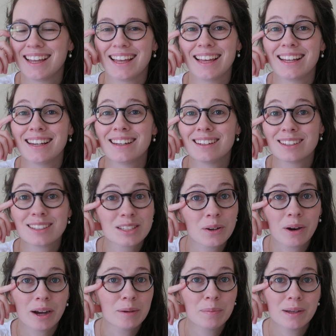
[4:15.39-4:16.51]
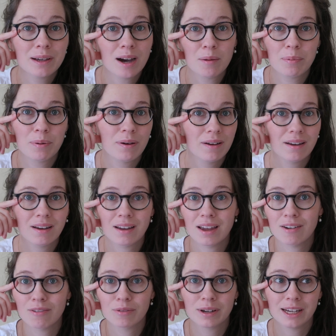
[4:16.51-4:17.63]
And uh, so I'd be up
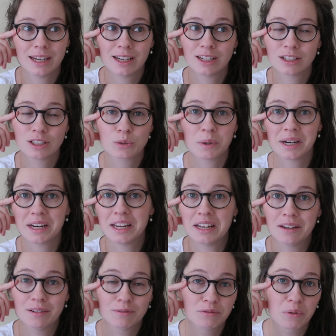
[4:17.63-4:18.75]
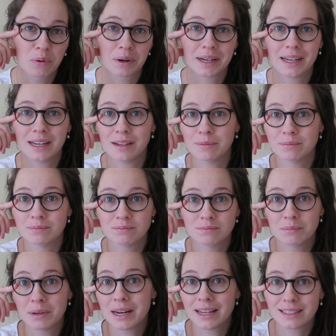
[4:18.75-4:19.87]
every 20, 40
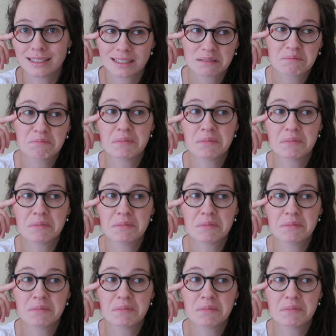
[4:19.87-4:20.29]
minutes,